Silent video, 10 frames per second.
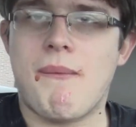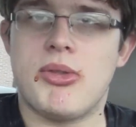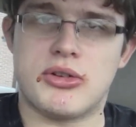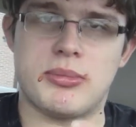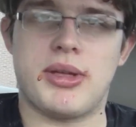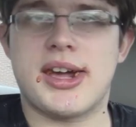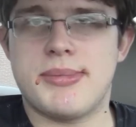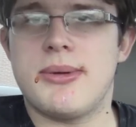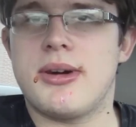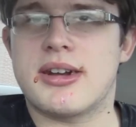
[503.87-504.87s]
there was a black
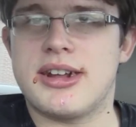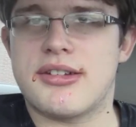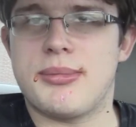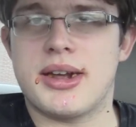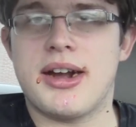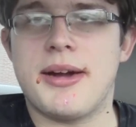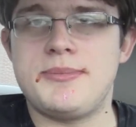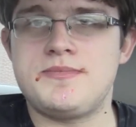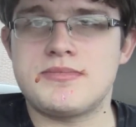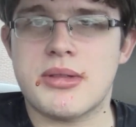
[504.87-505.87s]
man walking next to my car.
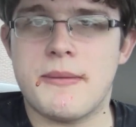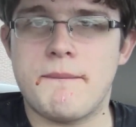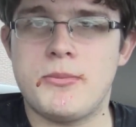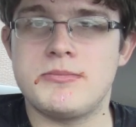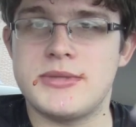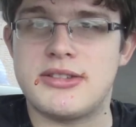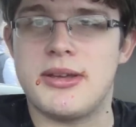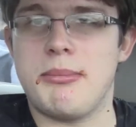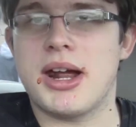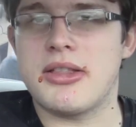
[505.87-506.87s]
That's
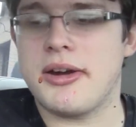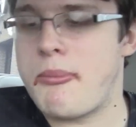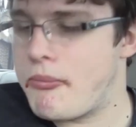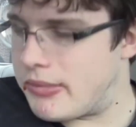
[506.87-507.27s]
him back there.